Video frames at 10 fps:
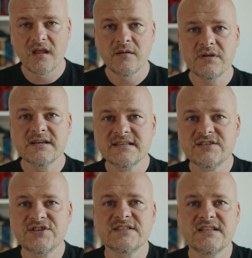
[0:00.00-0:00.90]
Because it
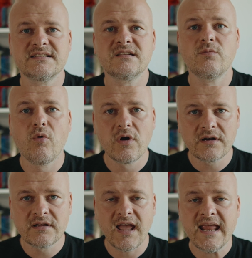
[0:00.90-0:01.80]
just doesn't
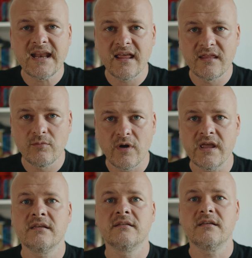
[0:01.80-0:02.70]
work any other
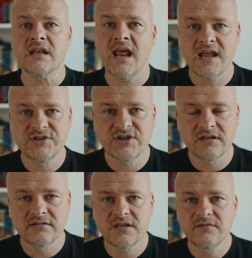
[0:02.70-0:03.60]
way in
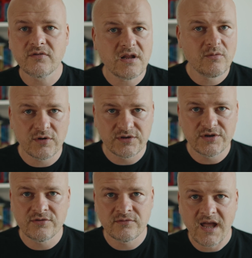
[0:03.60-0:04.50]
Agile if you really want to
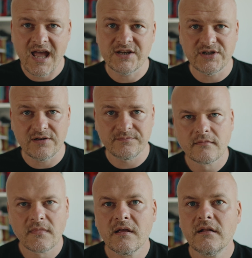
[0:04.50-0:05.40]
do Agile.
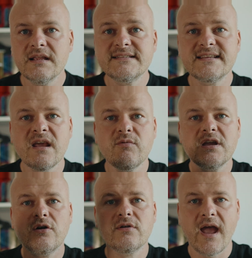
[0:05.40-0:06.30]
Let's say we
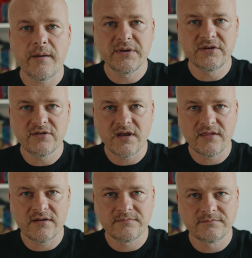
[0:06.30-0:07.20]
go camping
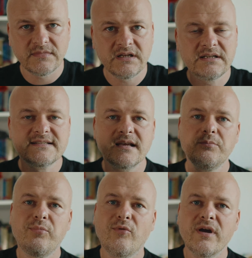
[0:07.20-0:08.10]
together, and at
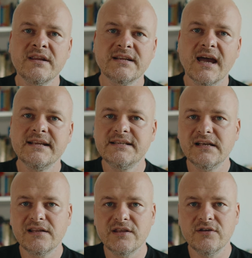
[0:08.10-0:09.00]
some point I
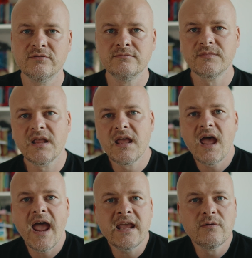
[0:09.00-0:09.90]
tell you,
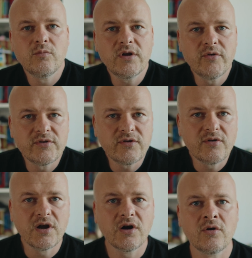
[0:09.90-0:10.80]
hey, why don't you
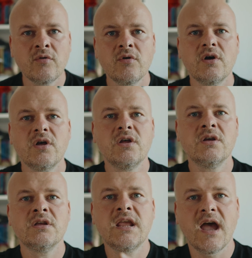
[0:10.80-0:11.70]
go
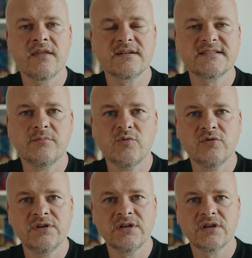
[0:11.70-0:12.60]
gather some
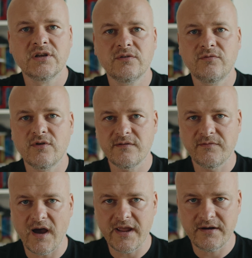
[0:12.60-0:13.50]
wood for the
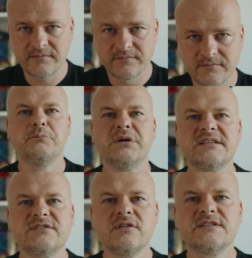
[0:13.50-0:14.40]
fire? But
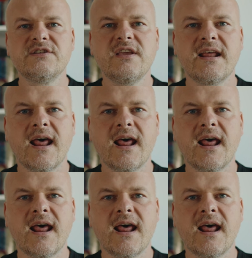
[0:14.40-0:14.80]
as soon as you get